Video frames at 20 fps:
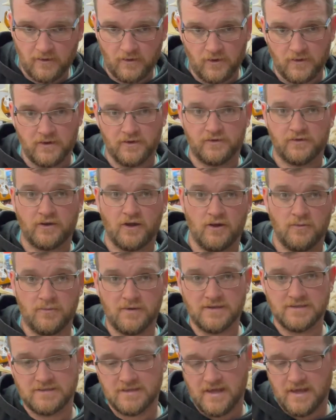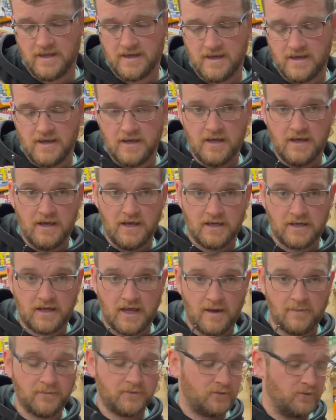on the scope is that it
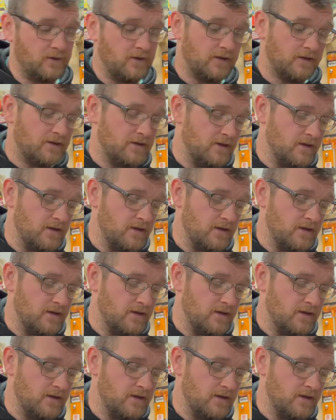comes with